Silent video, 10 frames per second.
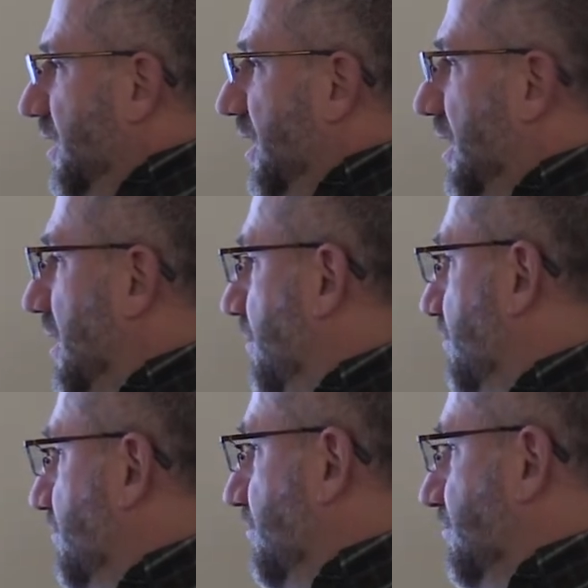
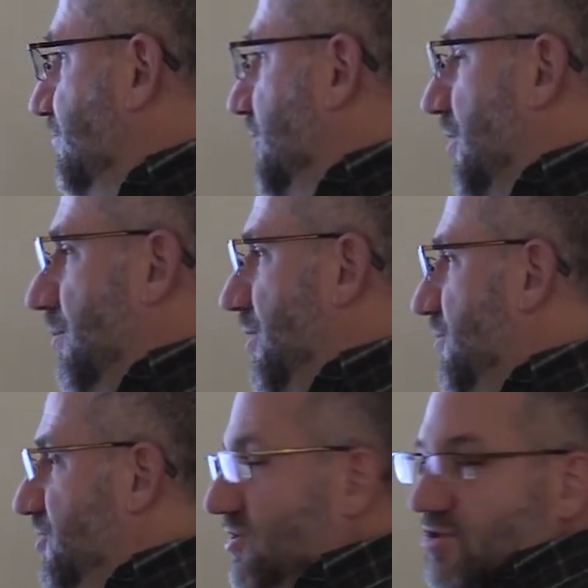Um, You know,
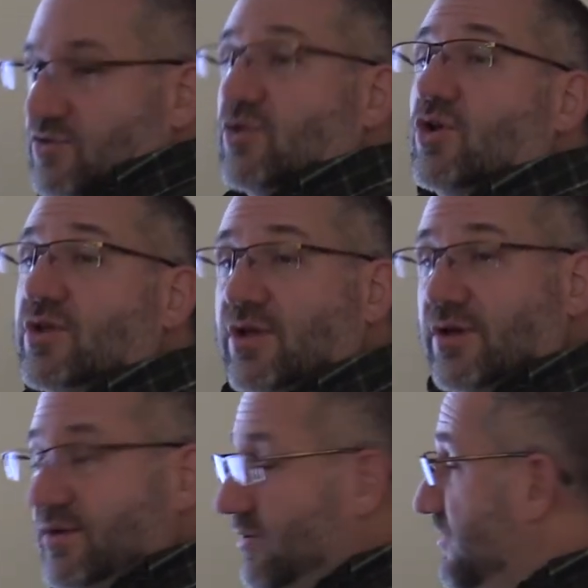maybe it just doesn't look
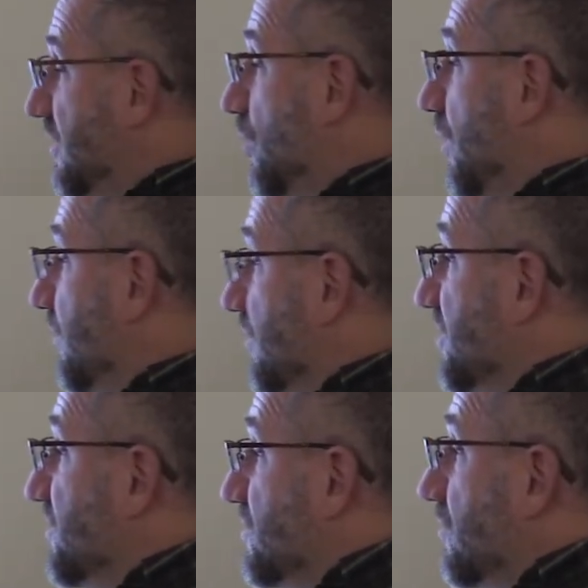good, and there's other
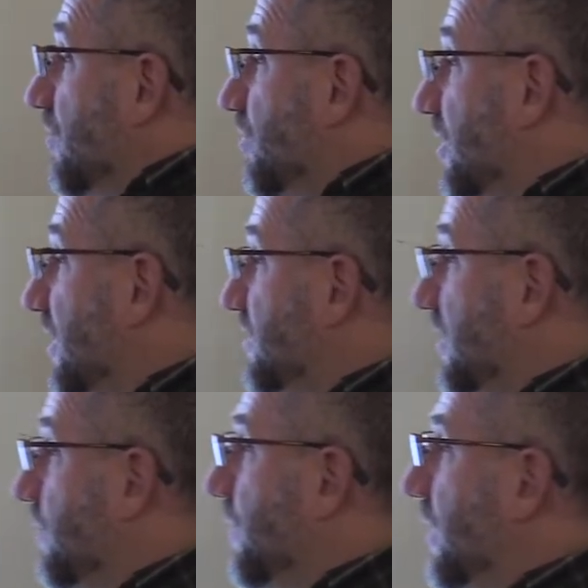reasons to replace
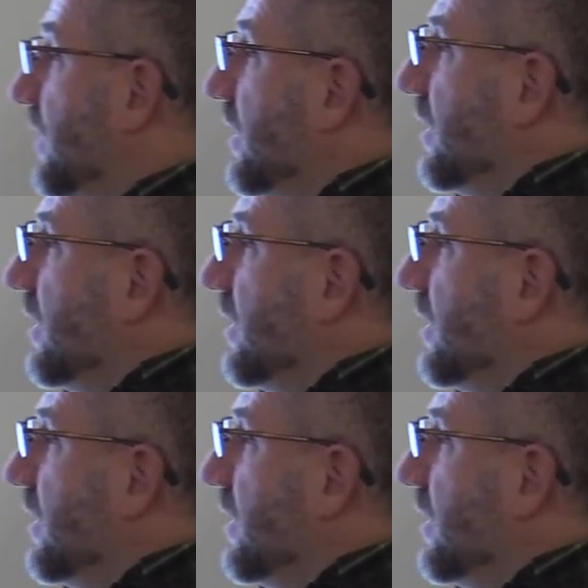it. But